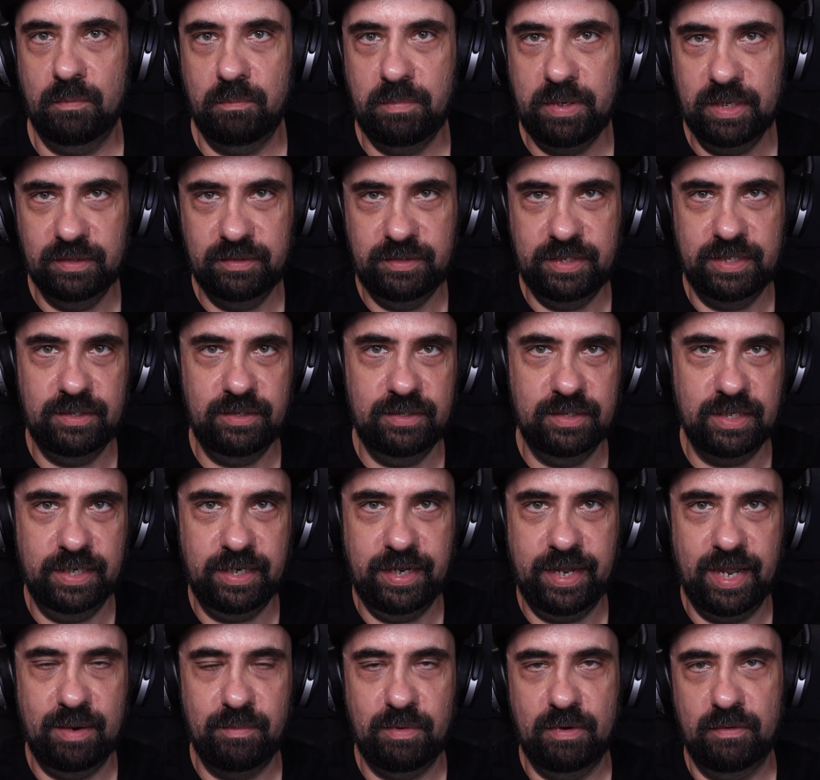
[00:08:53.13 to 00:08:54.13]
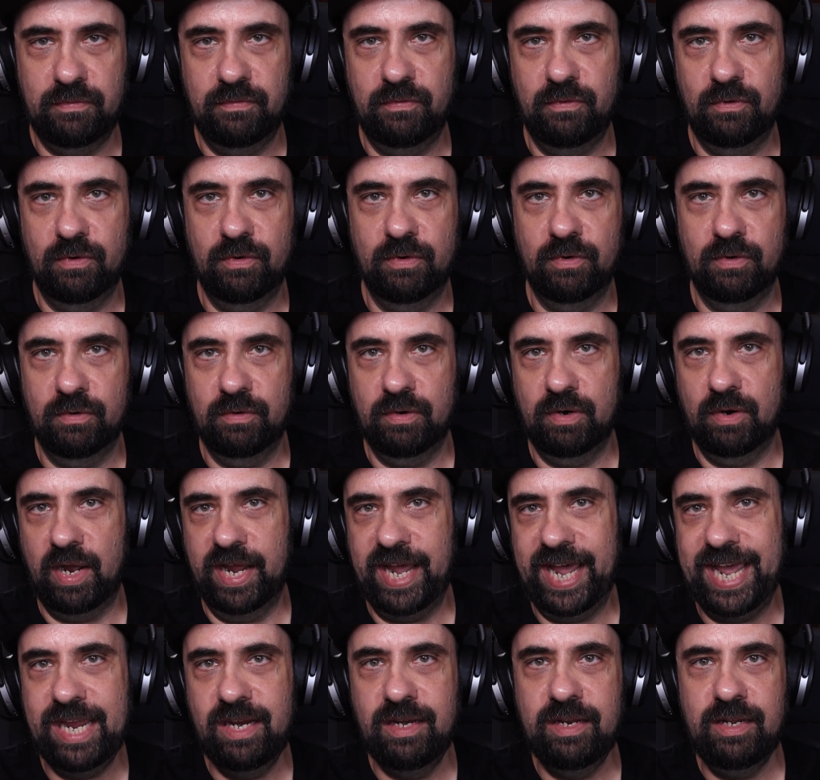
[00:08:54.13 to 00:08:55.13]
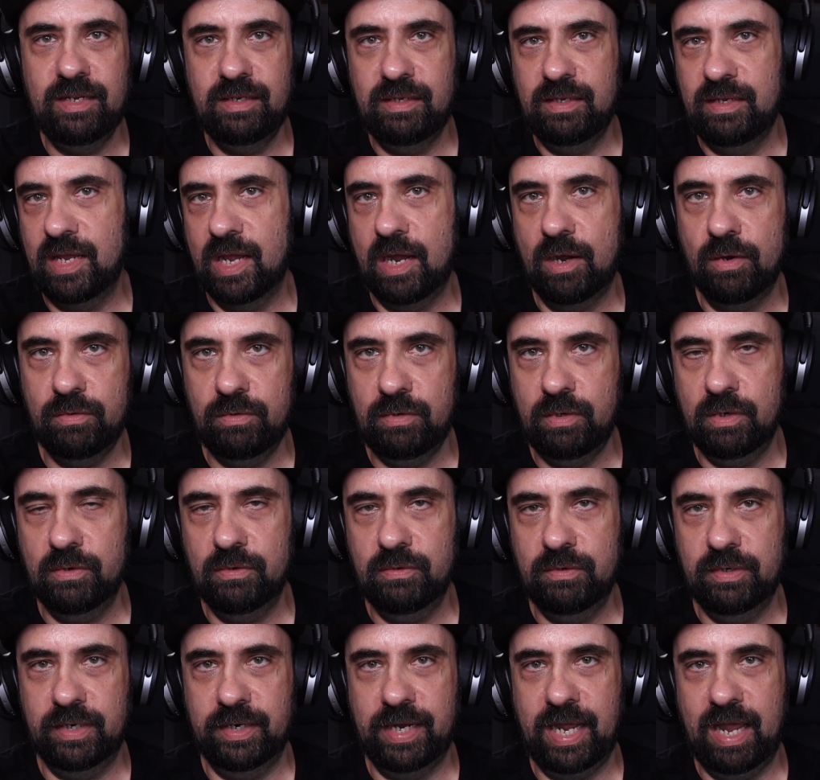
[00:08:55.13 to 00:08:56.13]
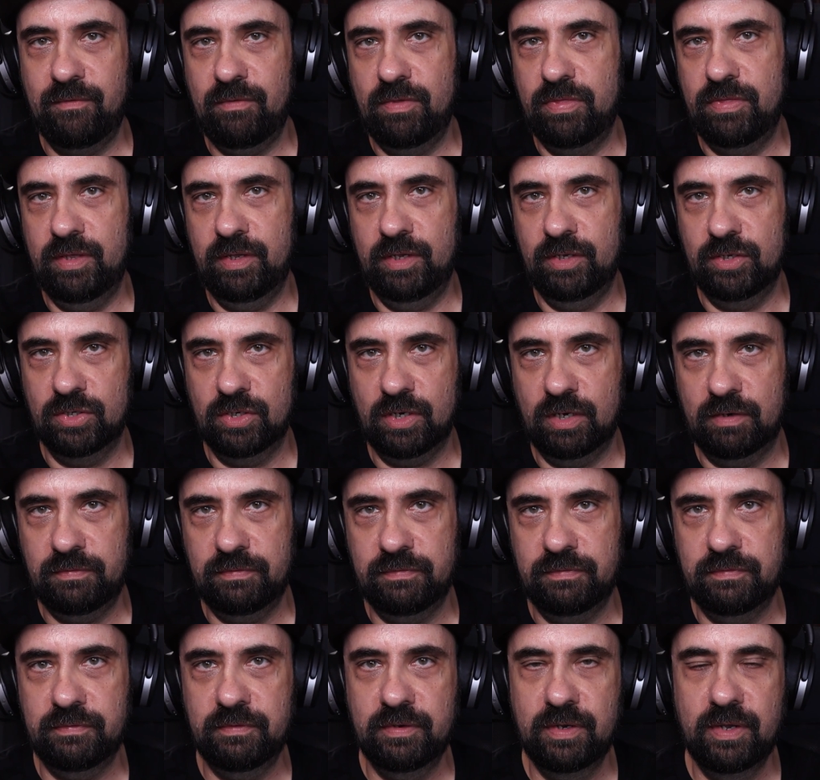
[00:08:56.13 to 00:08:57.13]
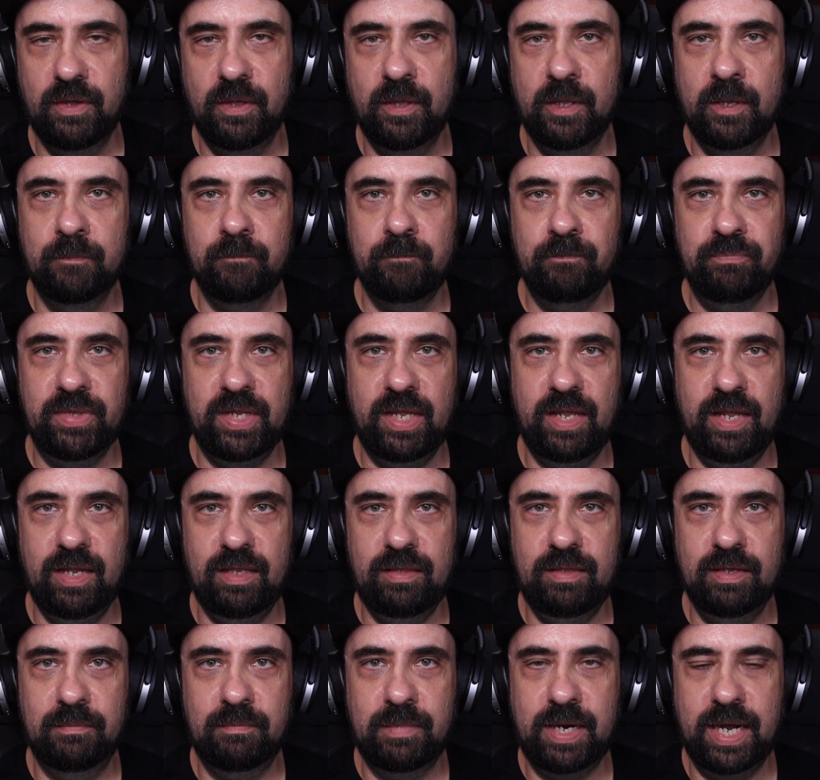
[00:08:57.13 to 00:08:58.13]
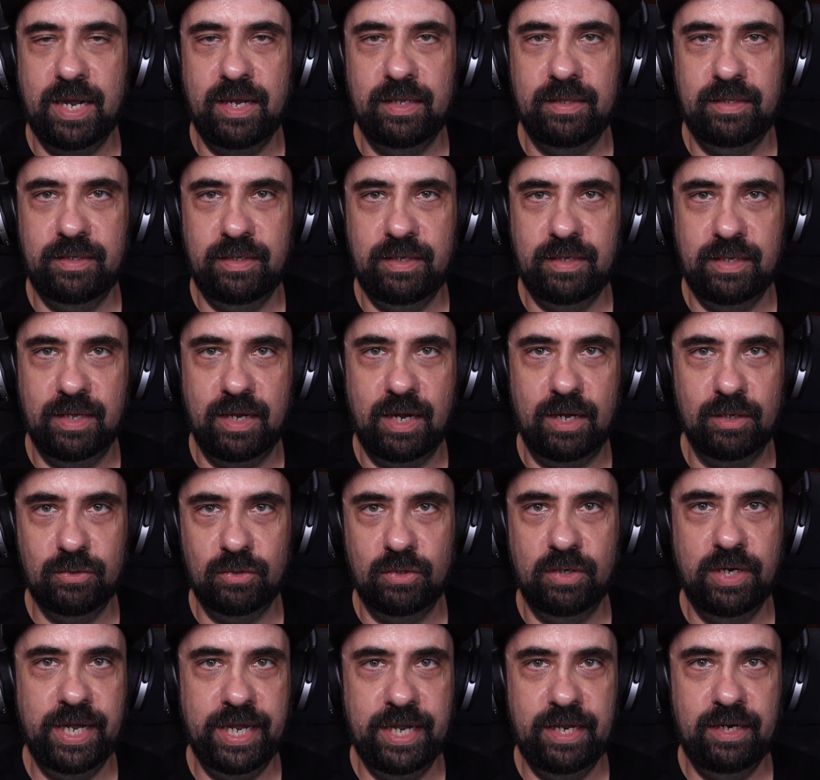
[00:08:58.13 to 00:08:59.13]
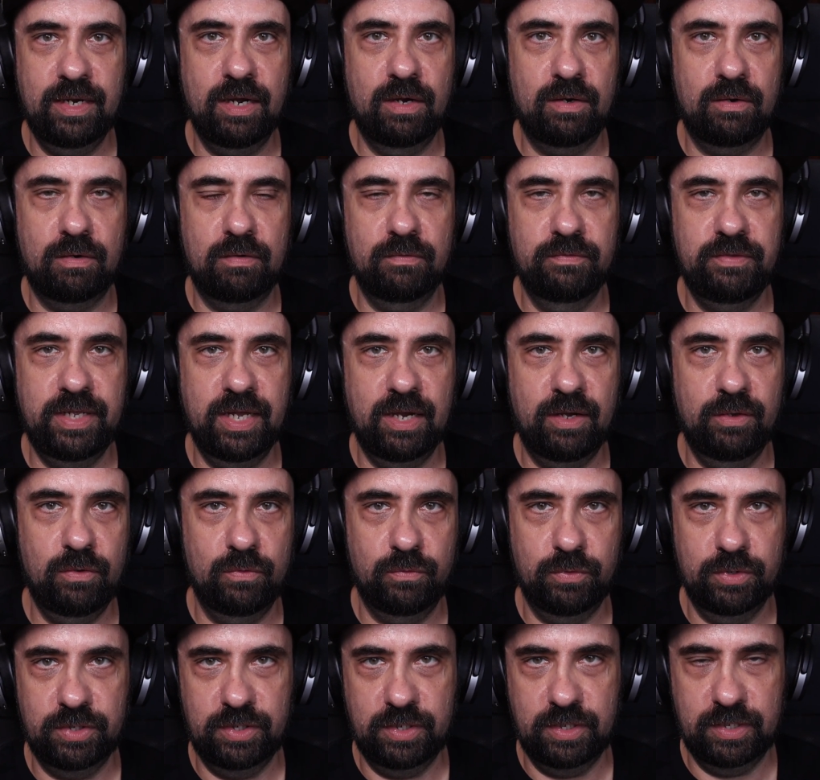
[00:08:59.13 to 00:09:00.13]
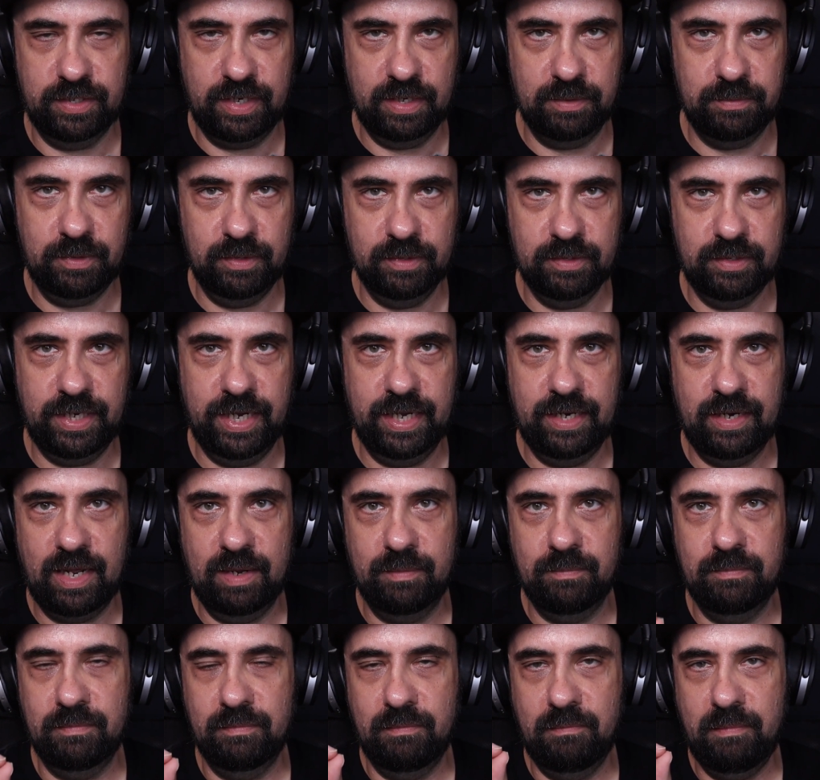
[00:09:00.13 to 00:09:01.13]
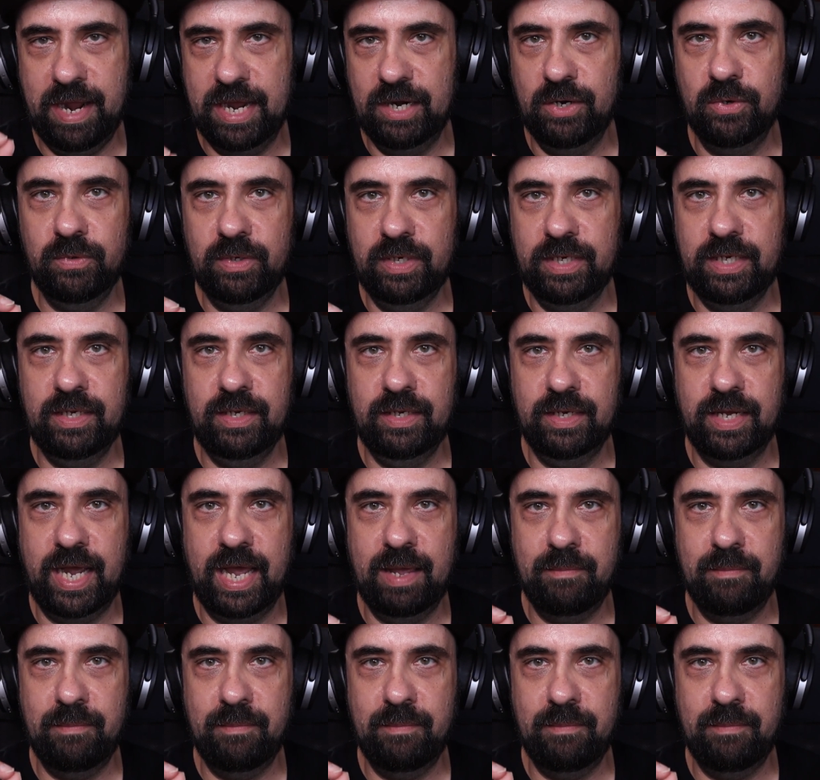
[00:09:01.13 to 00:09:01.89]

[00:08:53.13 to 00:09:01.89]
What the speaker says: built in the camera for aiding the audio, everything is off, and the auto gain of the audio was disabled, and I manually